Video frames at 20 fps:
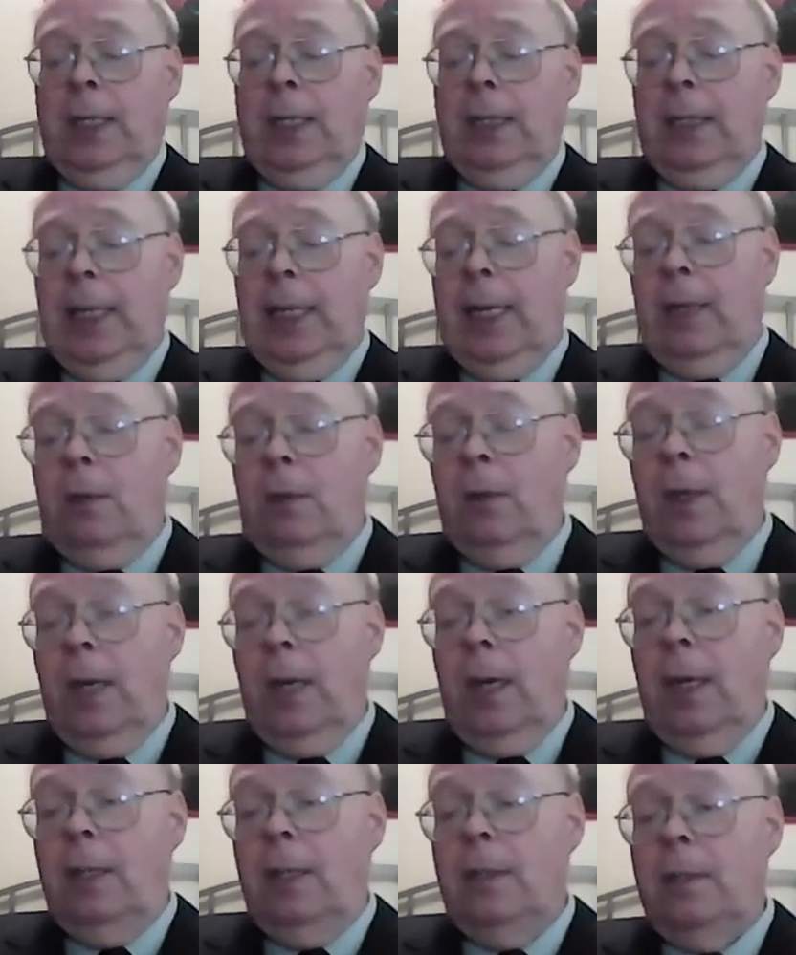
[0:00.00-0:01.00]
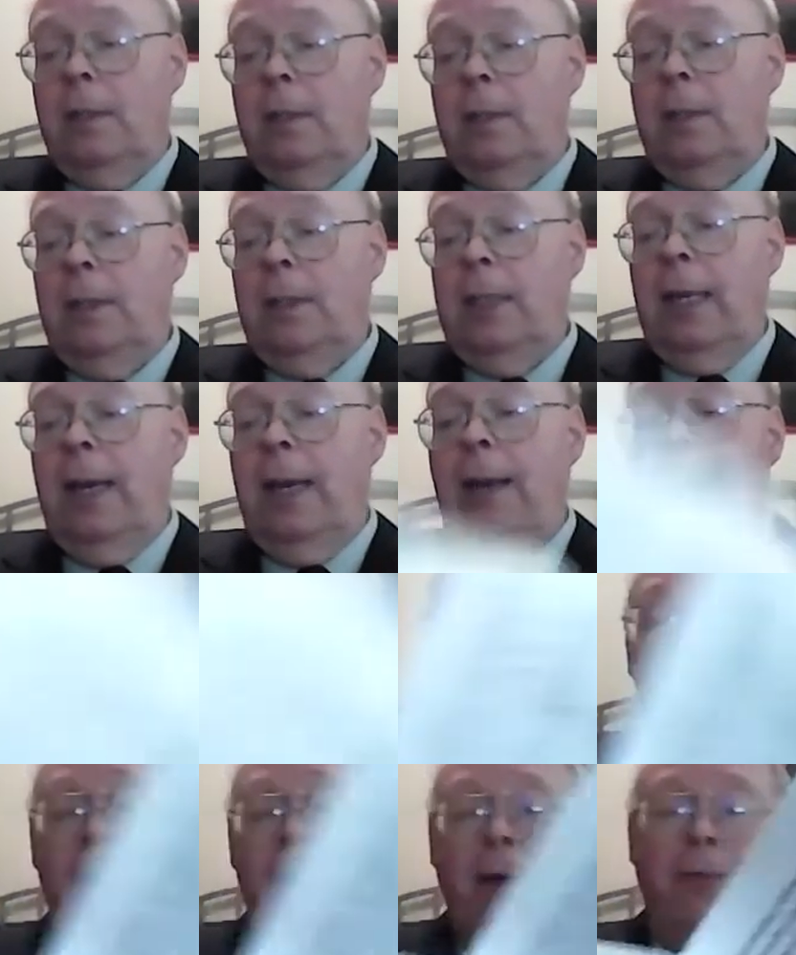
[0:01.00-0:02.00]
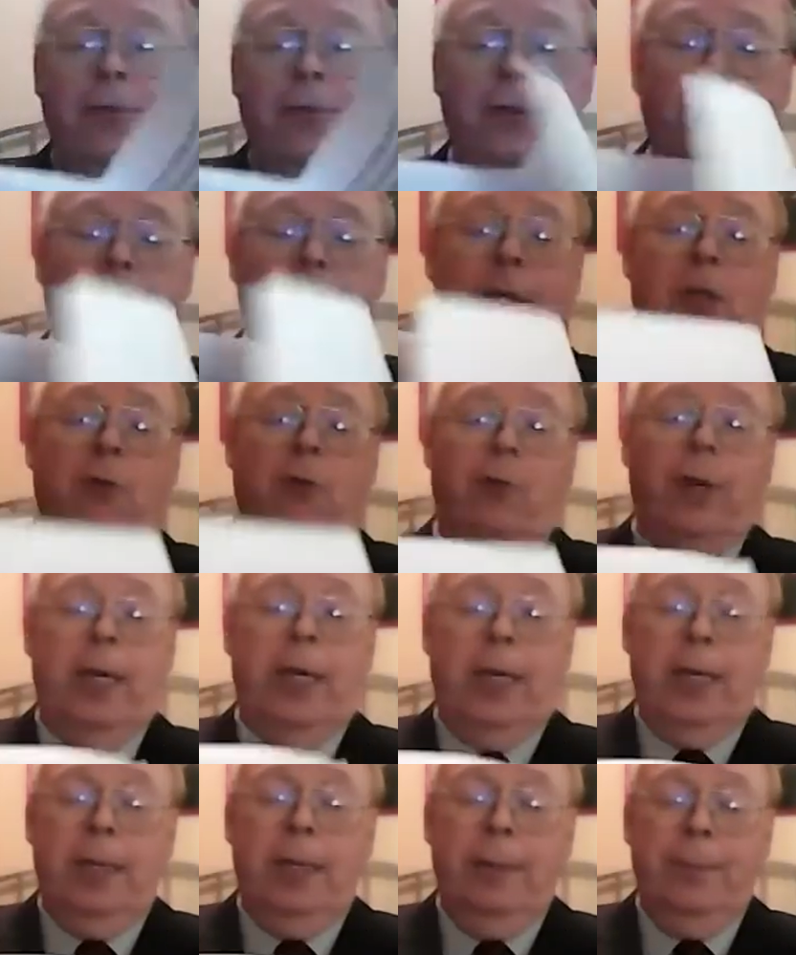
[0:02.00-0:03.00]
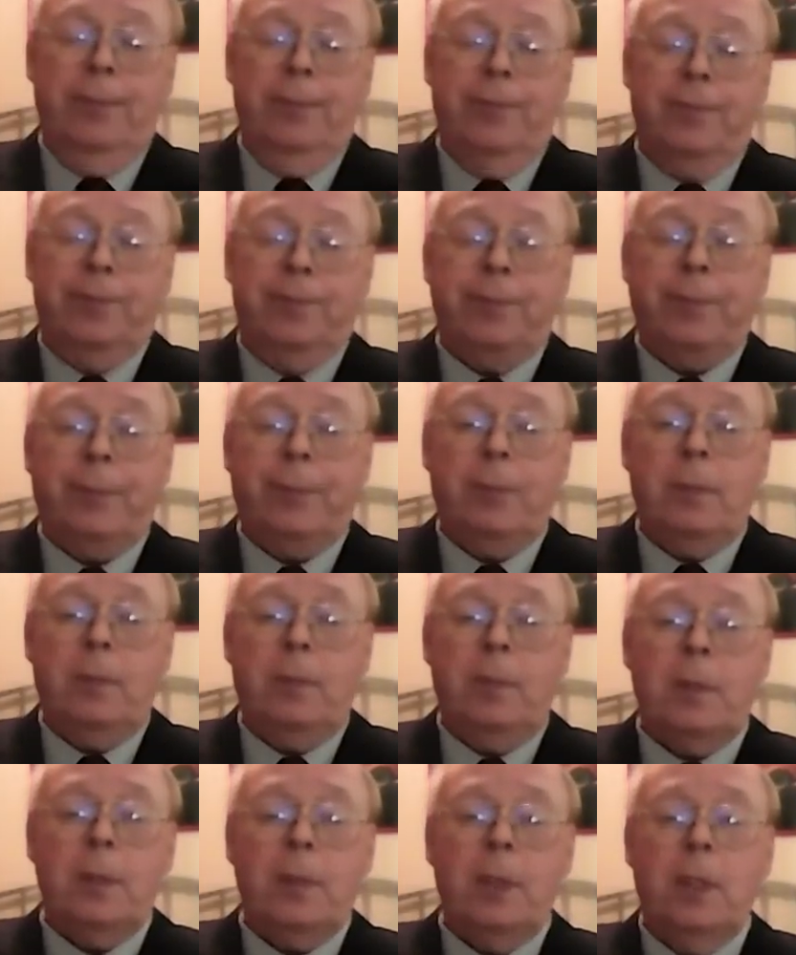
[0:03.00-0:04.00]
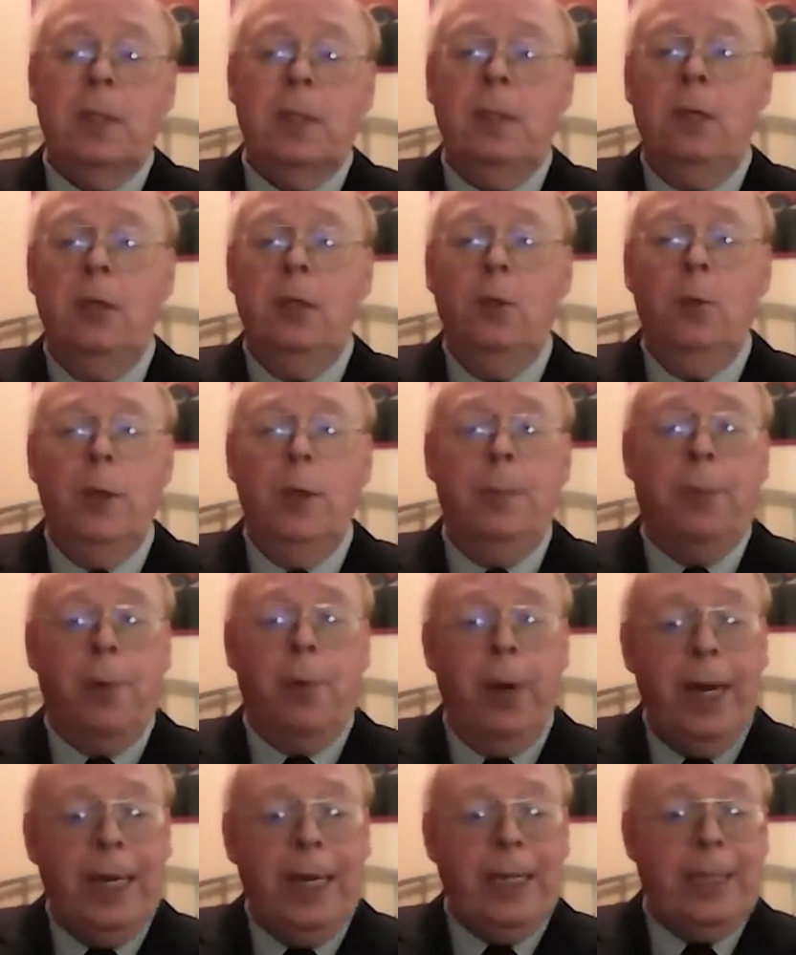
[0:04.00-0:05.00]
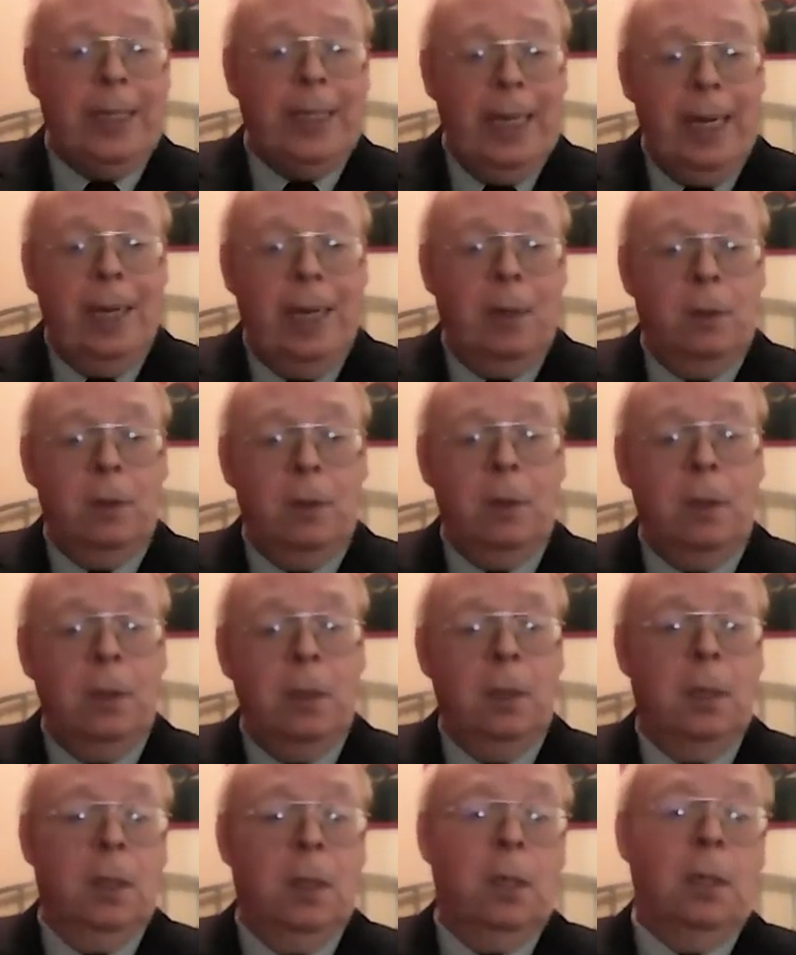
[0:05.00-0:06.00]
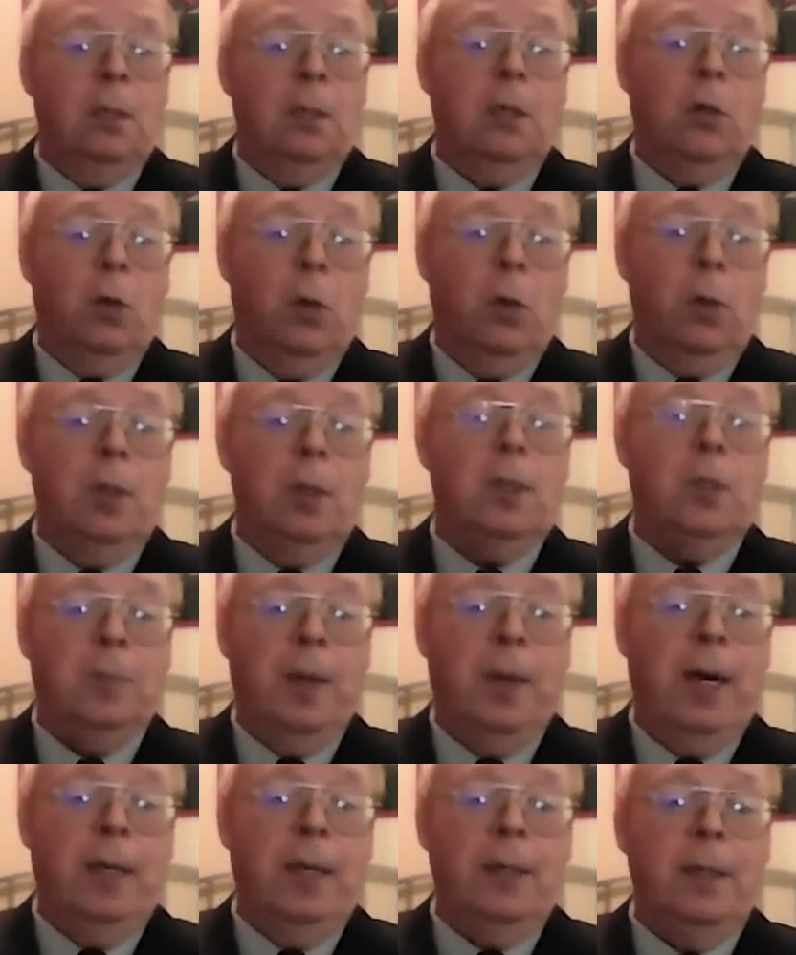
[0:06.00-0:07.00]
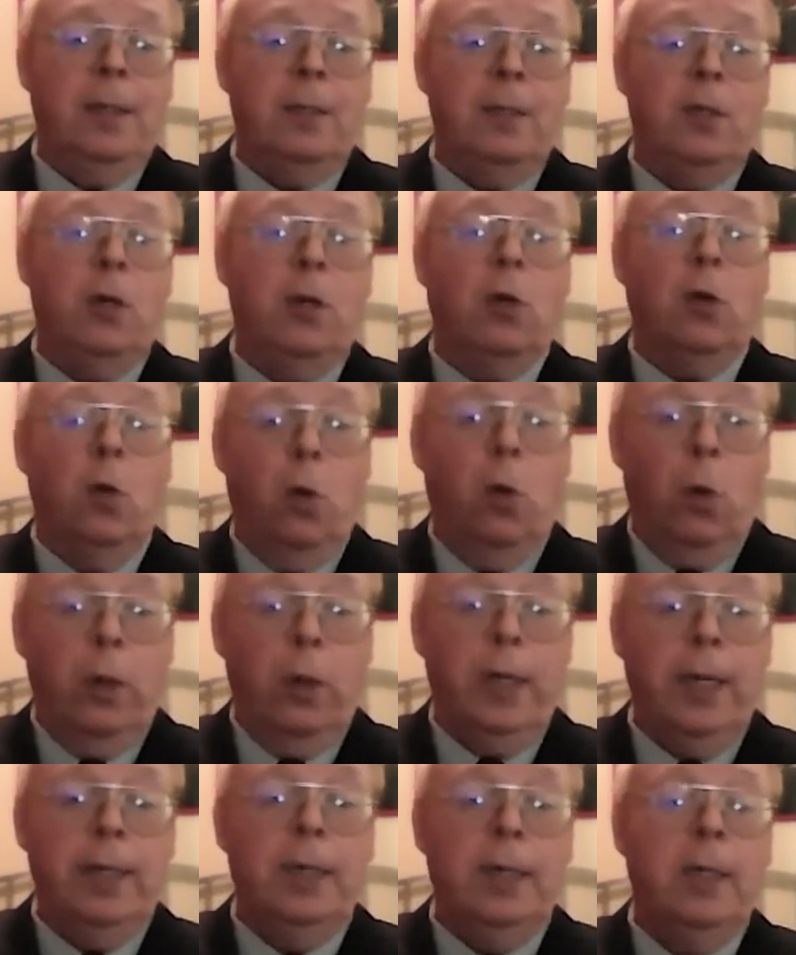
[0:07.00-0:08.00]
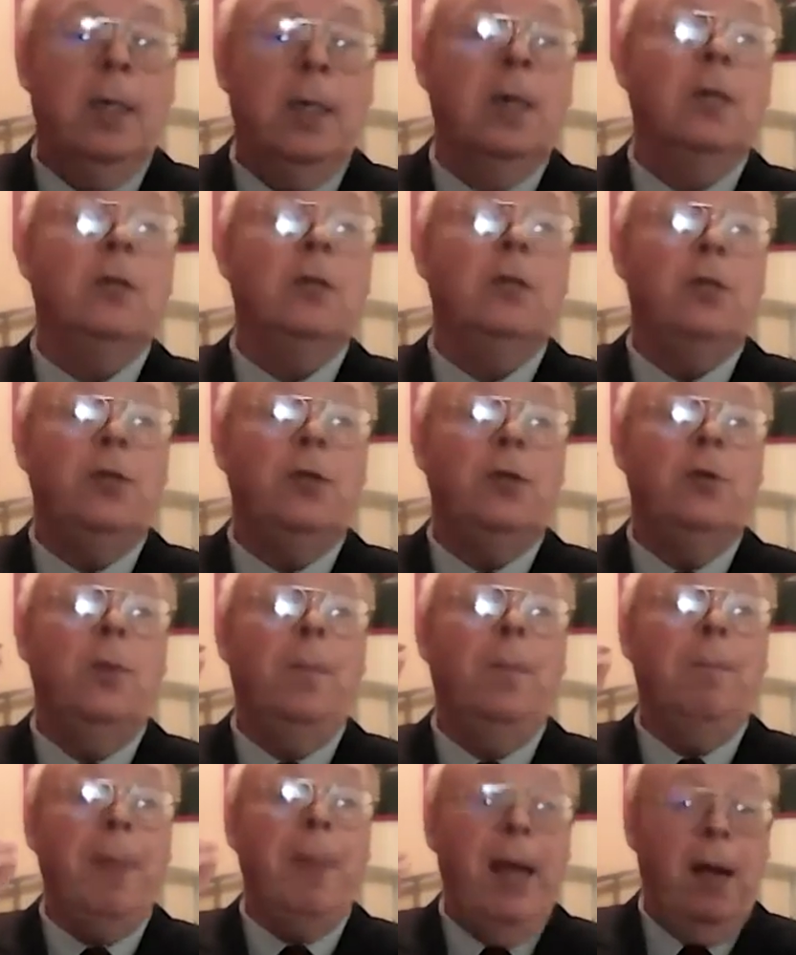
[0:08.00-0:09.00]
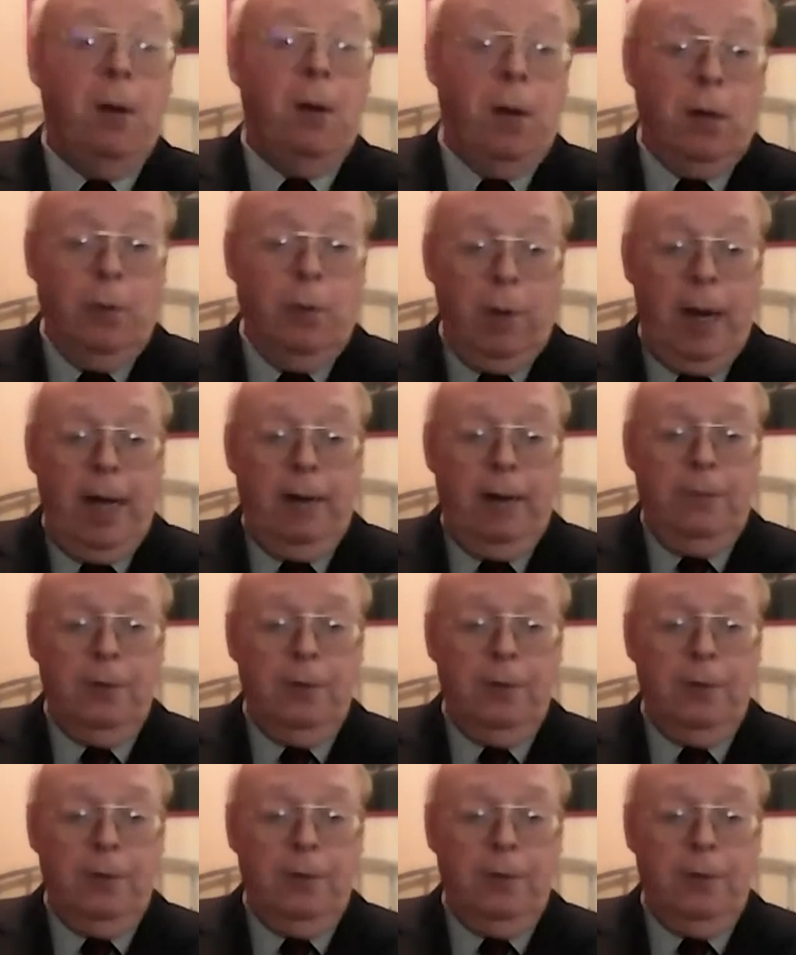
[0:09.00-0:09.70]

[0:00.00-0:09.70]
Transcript: Now, after the greeting, you would break down the correspondence according to paragraphs.